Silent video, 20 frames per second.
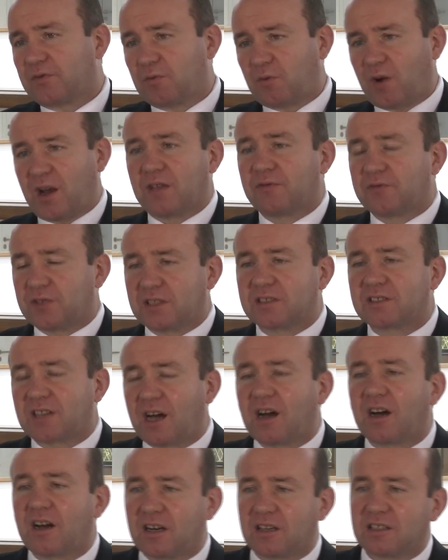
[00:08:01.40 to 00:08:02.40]
the way things
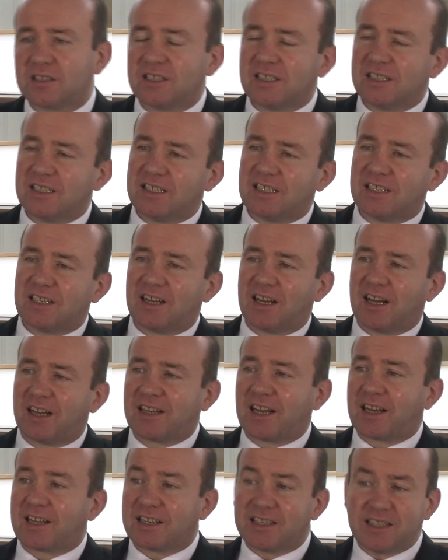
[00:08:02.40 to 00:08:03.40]
are,
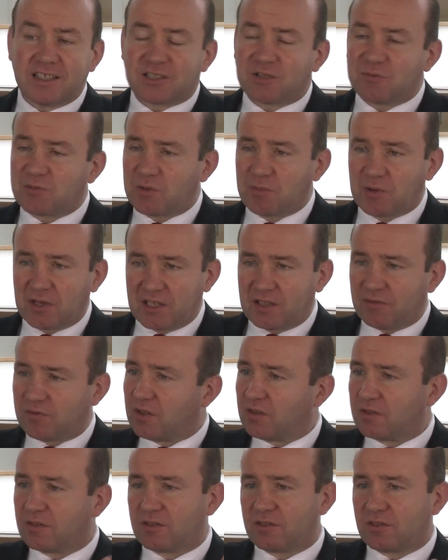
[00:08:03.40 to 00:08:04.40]
and that leads them to believe
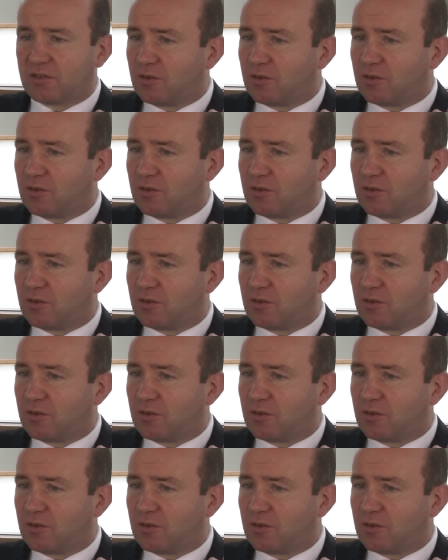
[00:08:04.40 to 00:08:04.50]
that